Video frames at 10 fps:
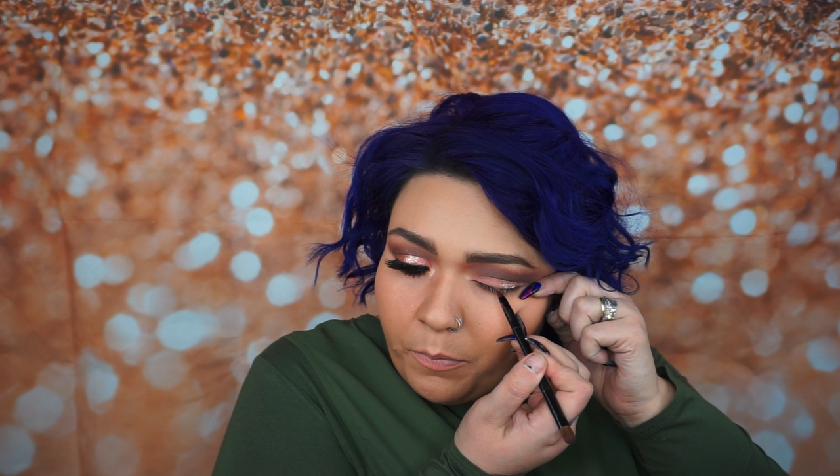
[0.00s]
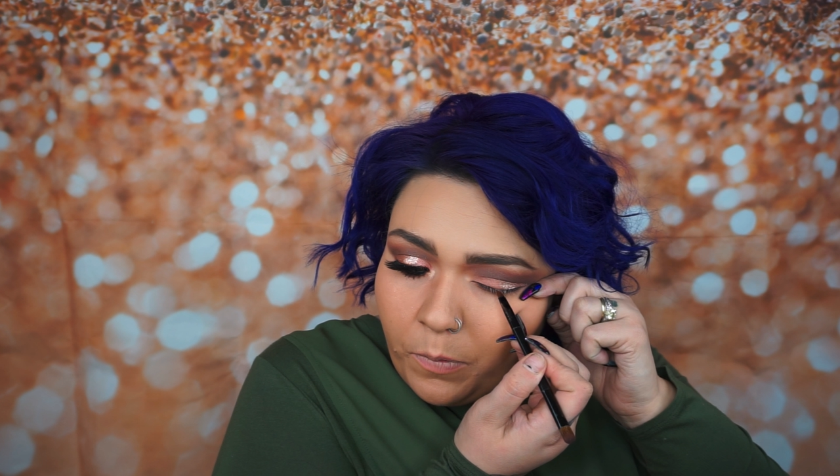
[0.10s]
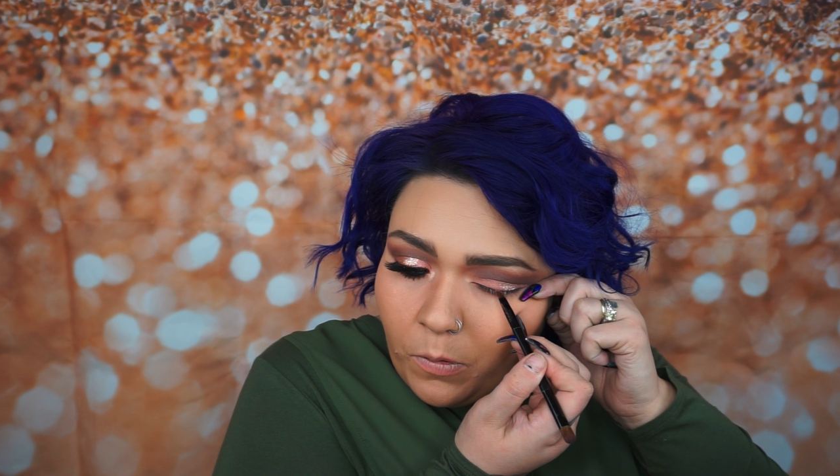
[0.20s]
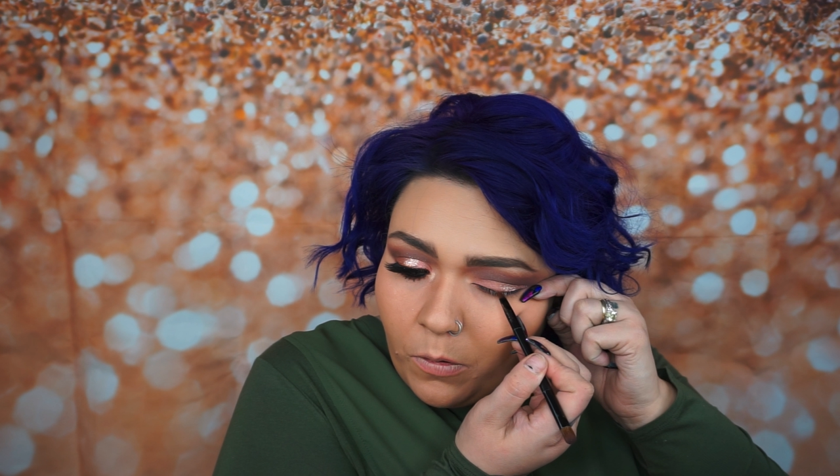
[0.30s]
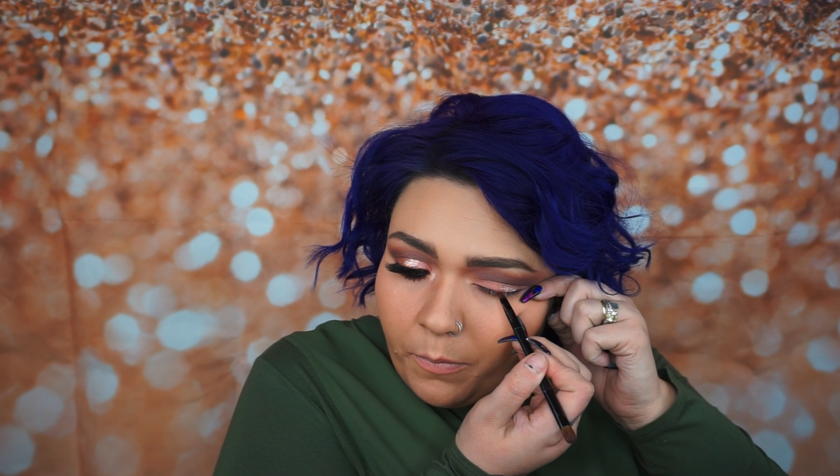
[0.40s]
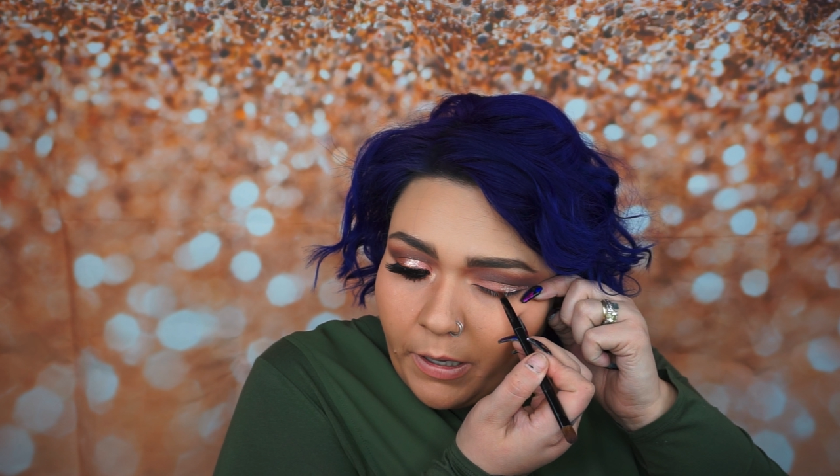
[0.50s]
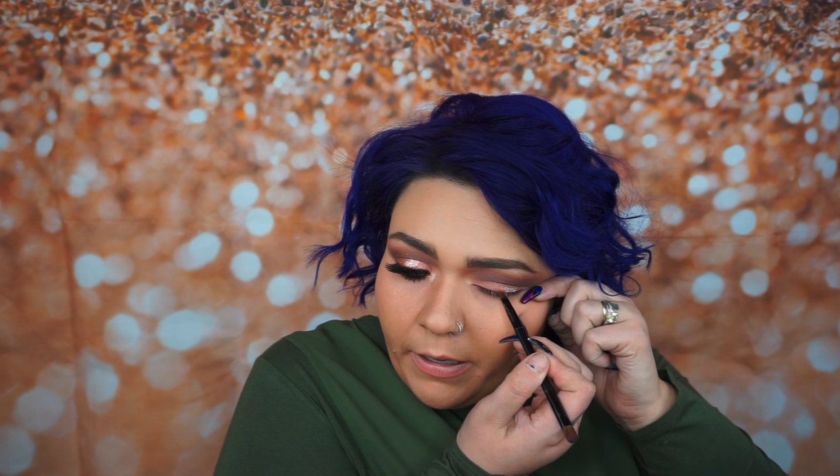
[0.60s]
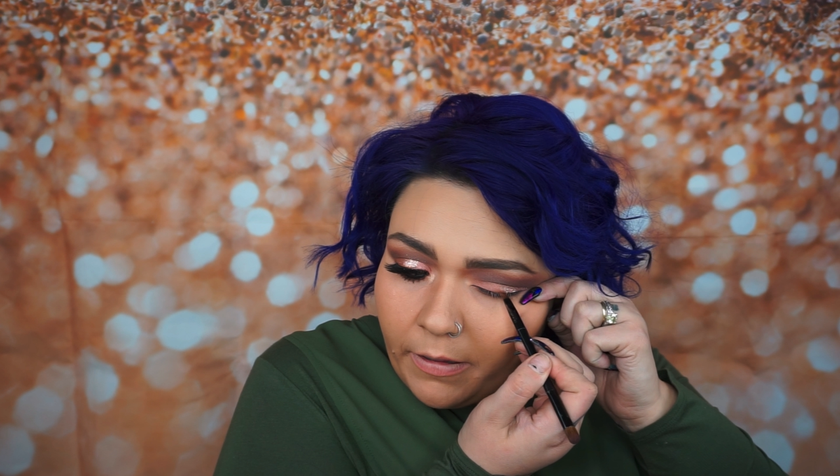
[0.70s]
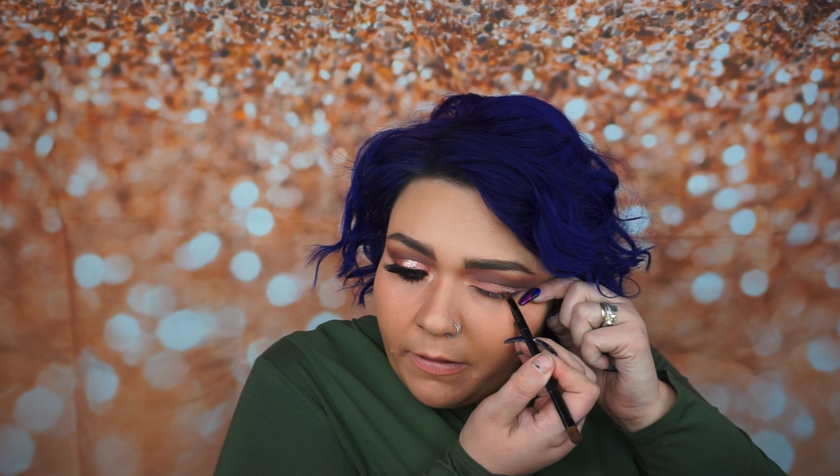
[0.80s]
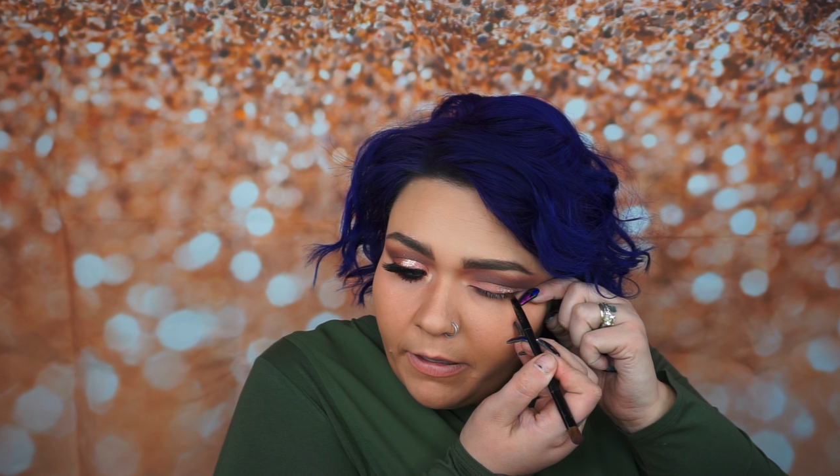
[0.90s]
pull
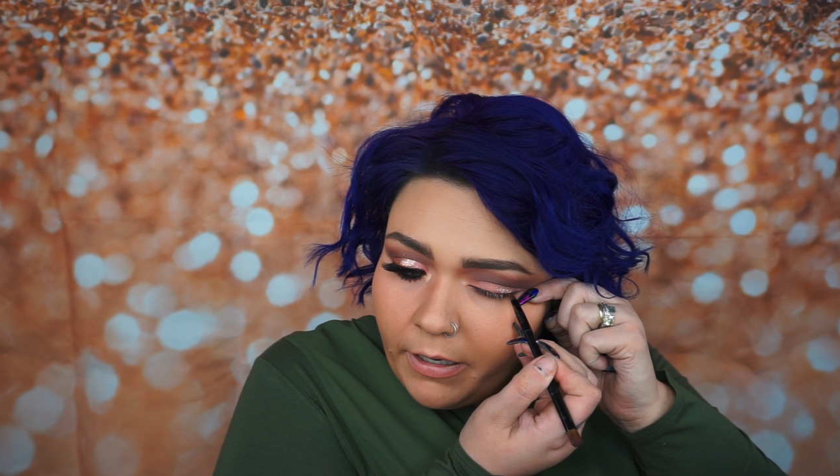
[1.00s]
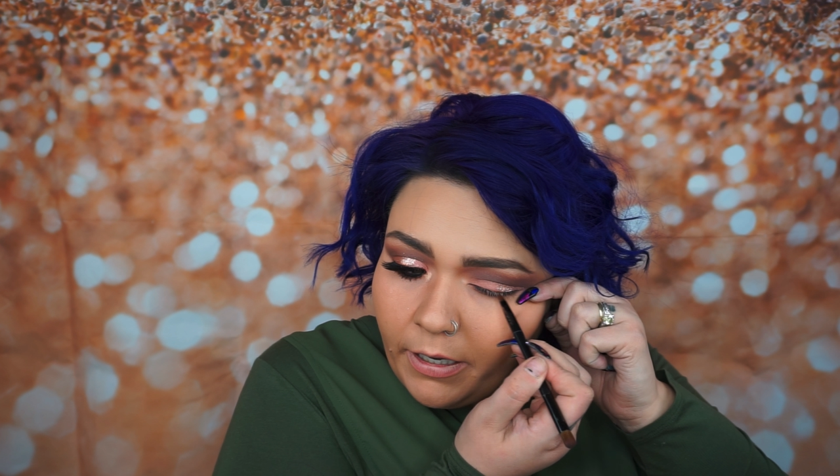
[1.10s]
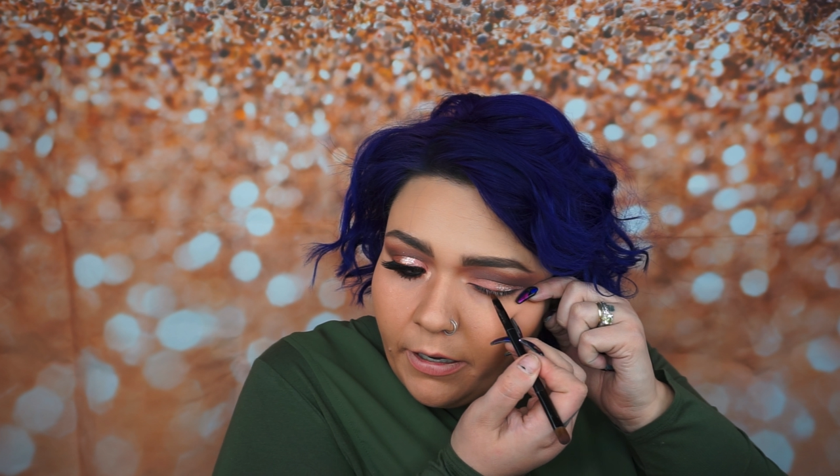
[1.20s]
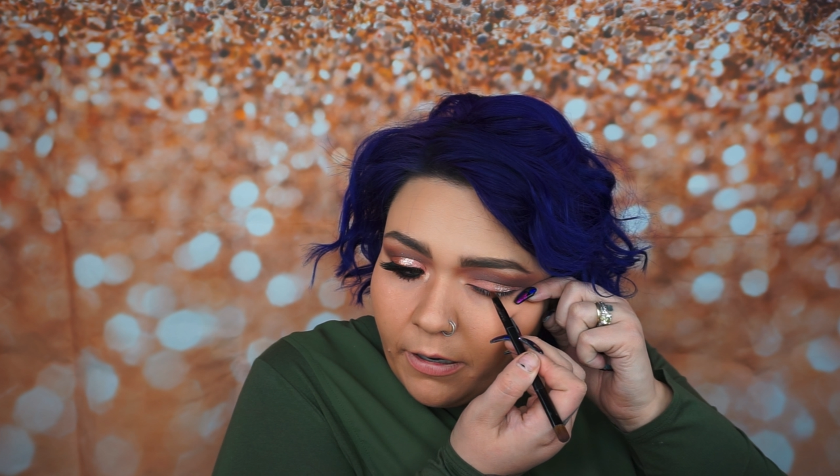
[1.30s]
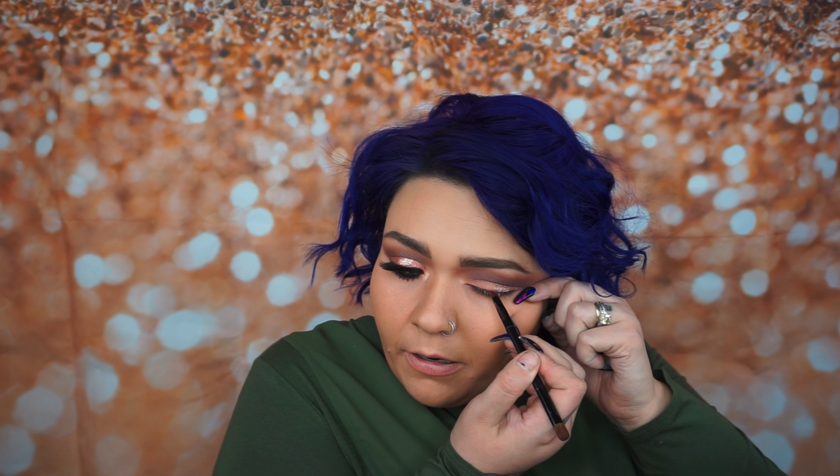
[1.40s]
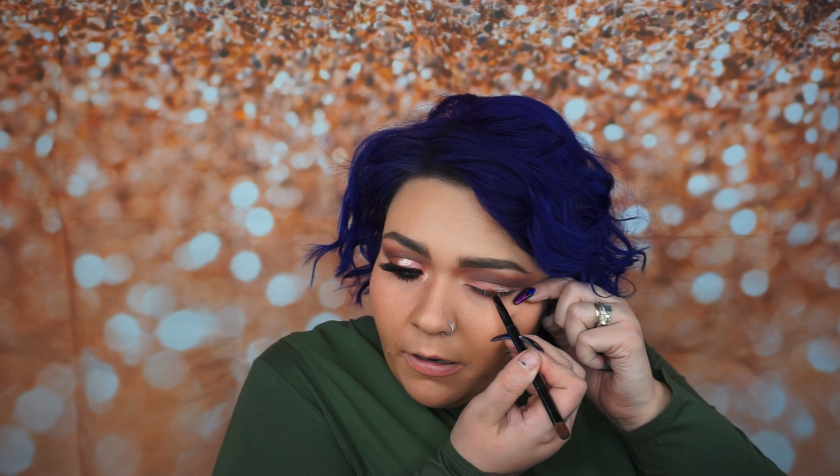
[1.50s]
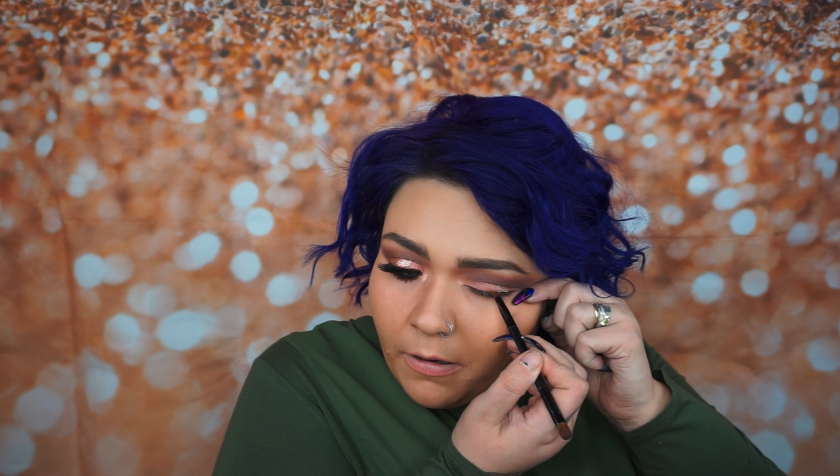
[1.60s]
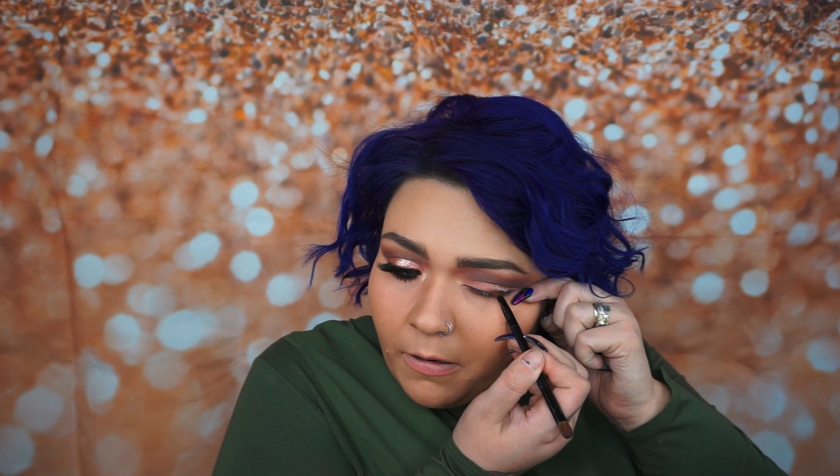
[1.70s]
my lid here.